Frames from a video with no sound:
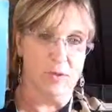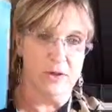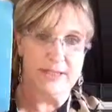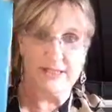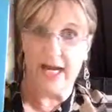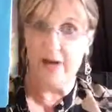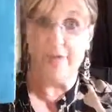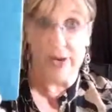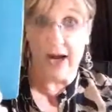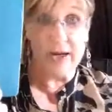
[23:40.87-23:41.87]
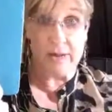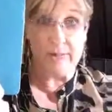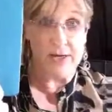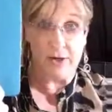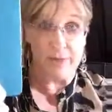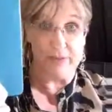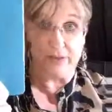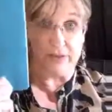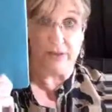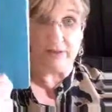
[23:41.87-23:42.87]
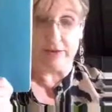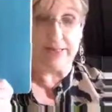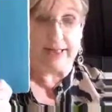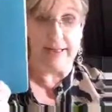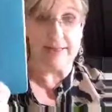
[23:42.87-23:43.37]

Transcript: what state of mind I'm in on a particular day.